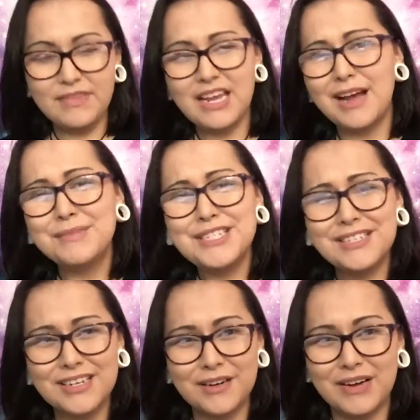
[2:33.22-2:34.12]
I'm just
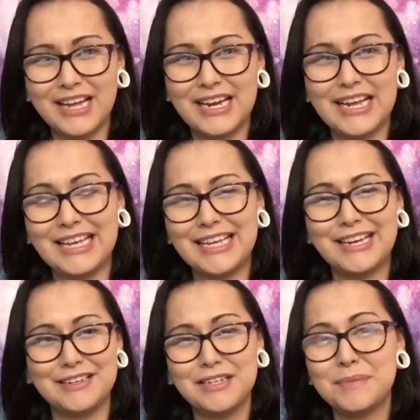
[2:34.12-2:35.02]
gonna go ahead and get
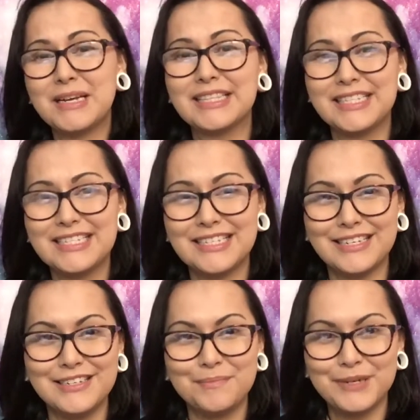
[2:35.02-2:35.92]
into my list. I
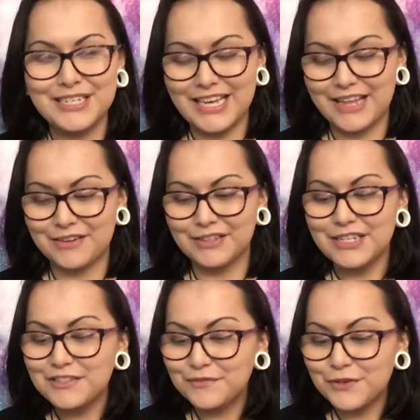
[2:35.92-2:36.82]
did put together a
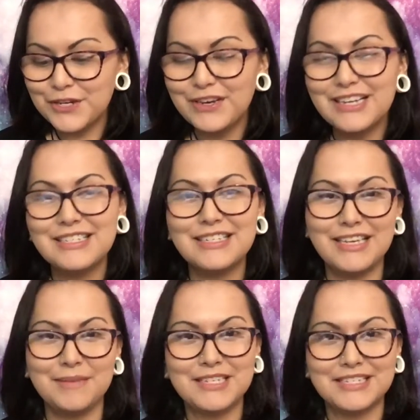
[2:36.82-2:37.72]
list for you guys to
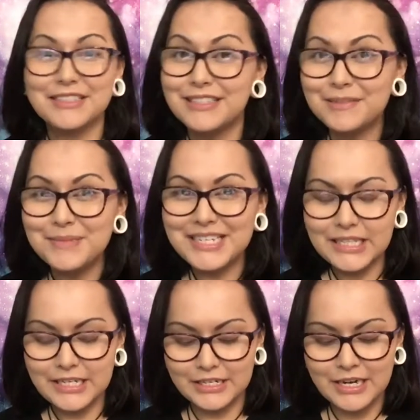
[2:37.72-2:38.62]
keep this a little bit
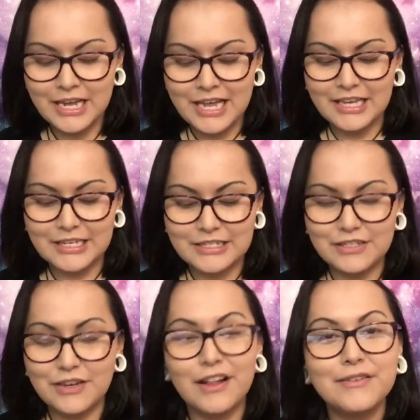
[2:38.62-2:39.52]
cleaner, because
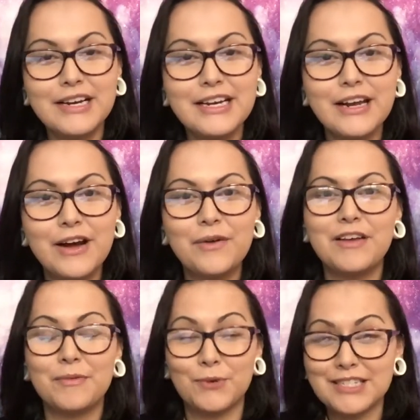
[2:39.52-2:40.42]
y'all already know
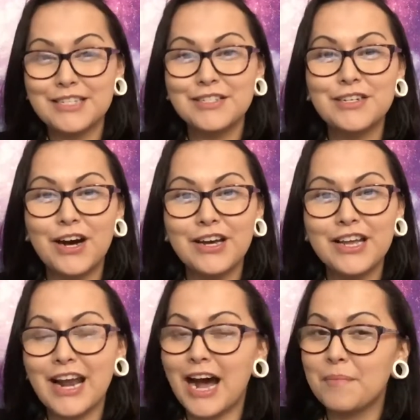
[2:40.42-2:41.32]
once I start talking,
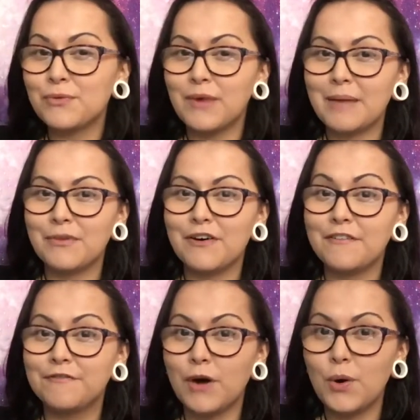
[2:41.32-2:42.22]
I'm a ramble
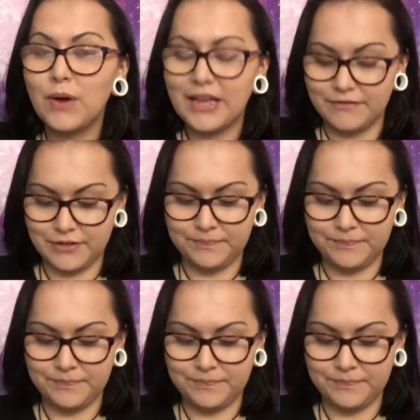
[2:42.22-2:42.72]
forever.